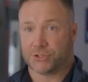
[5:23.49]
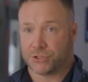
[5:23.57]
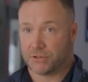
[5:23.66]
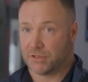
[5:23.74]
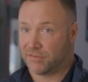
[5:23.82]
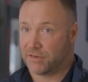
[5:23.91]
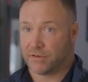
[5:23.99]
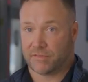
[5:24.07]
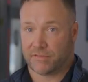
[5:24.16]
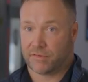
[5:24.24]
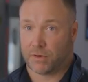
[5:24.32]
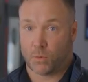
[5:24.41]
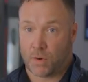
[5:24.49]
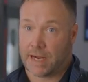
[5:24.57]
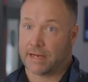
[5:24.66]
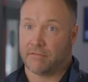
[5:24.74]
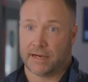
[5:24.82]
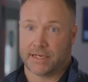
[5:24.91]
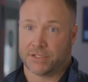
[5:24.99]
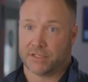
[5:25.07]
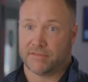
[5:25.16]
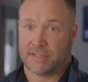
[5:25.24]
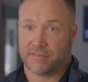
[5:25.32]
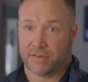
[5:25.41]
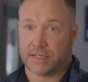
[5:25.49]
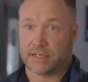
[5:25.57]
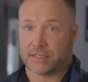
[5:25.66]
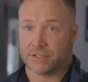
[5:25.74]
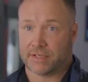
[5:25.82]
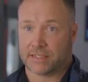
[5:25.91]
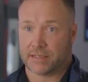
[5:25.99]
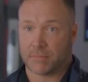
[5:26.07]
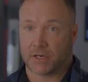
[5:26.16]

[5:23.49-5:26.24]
controller for a wide range of different industries and